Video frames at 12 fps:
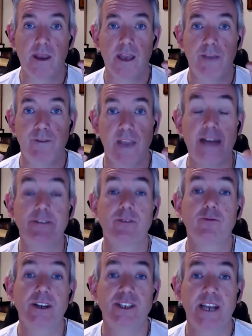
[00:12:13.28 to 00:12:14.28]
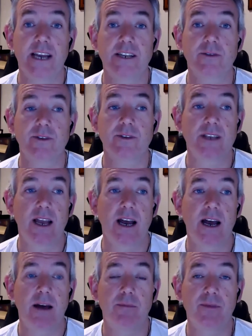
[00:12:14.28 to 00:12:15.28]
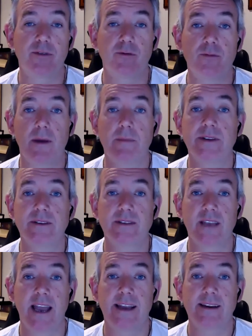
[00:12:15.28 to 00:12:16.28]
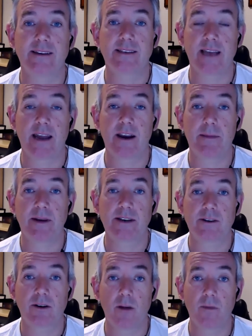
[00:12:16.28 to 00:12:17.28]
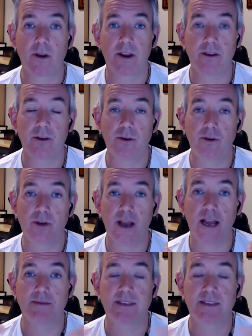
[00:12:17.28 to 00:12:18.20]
If you haven't, reach out to us through members@stardynamic.com.au.